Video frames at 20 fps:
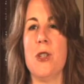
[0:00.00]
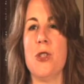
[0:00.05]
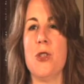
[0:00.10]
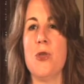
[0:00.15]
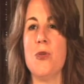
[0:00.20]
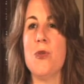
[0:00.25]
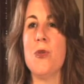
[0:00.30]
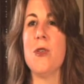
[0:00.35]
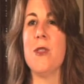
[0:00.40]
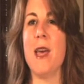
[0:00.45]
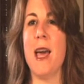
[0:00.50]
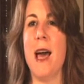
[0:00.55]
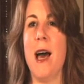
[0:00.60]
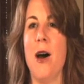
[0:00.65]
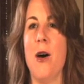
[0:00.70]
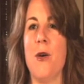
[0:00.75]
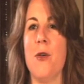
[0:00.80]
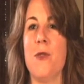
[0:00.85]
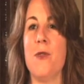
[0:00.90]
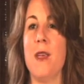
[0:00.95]
tour the
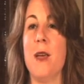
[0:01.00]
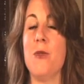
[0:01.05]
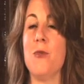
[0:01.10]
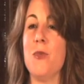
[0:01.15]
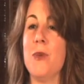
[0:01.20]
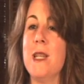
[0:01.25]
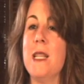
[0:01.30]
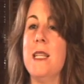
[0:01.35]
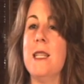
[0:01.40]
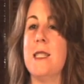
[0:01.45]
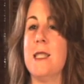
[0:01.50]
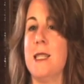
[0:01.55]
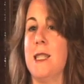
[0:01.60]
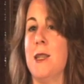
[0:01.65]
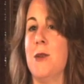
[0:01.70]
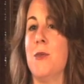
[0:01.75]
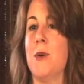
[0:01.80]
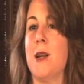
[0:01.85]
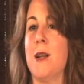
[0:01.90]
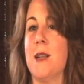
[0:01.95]
house and really
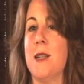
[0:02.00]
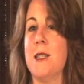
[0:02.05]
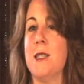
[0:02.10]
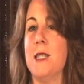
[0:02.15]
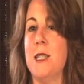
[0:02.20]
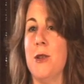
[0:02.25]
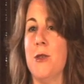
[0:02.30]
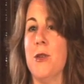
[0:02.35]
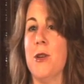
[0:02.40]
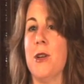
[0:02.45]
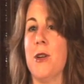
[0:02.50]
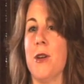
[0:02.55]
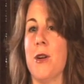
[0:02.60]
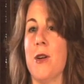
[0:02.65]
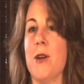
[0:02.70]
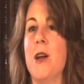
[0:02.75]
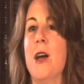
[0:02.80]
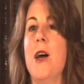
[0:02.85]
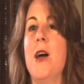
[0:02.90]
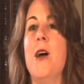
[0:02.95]
see what an
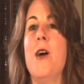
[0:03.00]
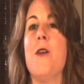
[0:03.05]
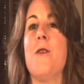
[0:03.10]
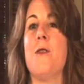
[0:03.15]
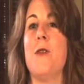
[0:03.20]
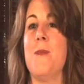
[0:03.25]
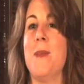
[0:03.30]
interior from